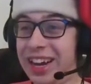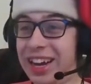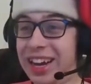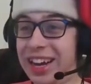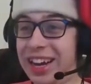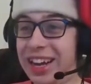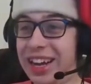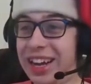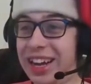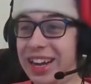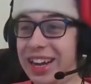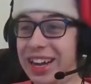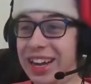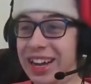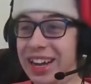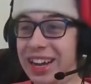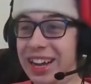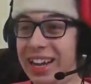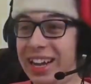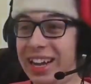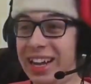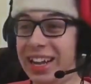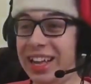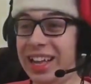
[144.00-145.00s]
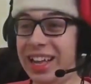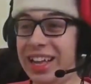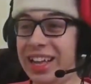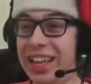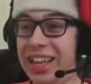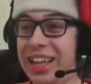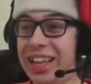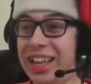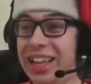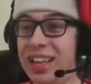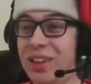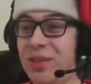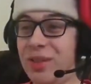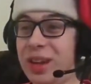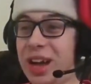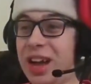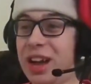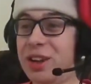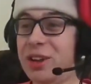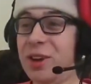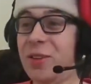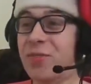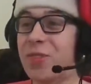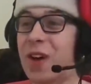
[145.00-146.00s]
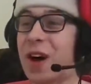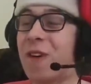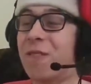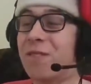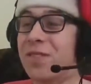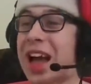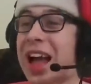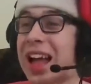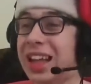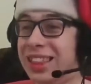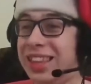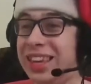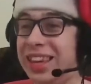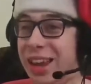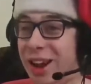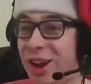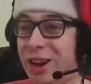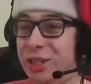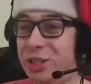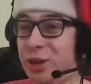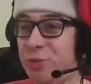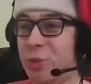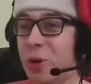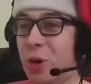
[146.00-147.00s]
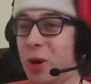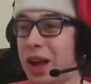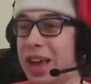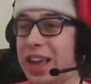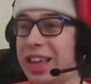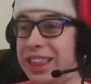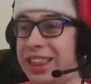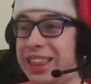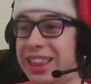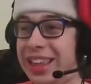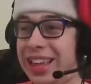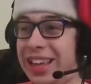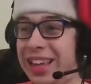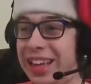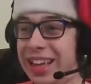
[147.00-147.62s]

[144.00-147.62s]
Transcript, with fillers: Right. We got a new Final Fantasy character, boys!